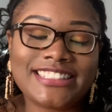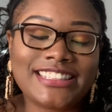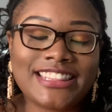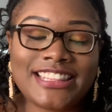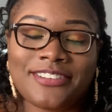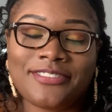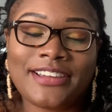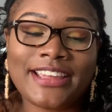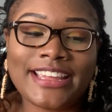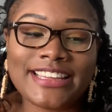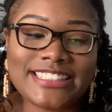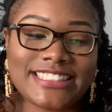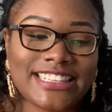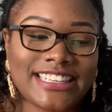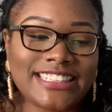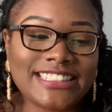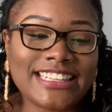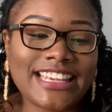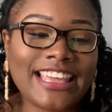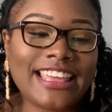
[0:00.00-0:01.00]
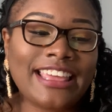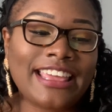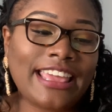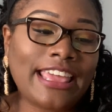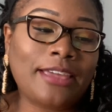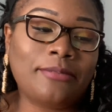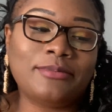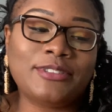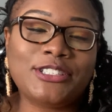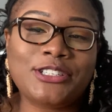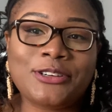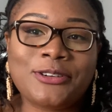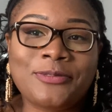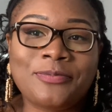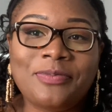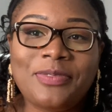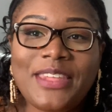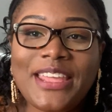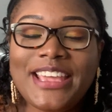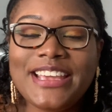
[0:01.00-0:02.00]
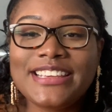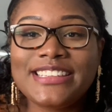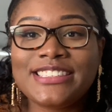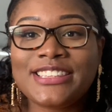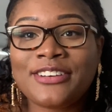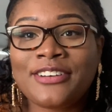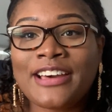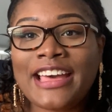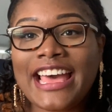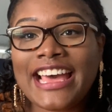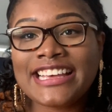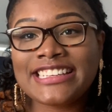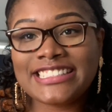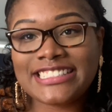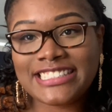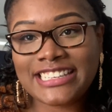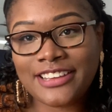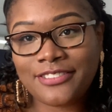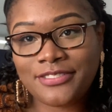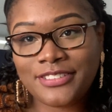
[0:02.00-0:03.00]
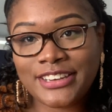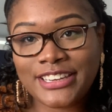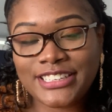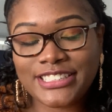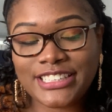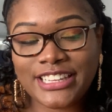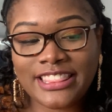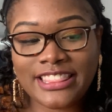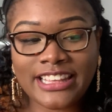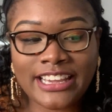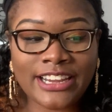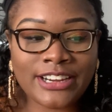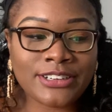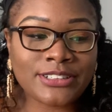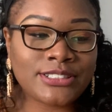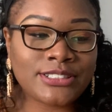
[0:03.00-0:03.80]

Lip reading: The way I see it, it's like a game show. So it has a definition there.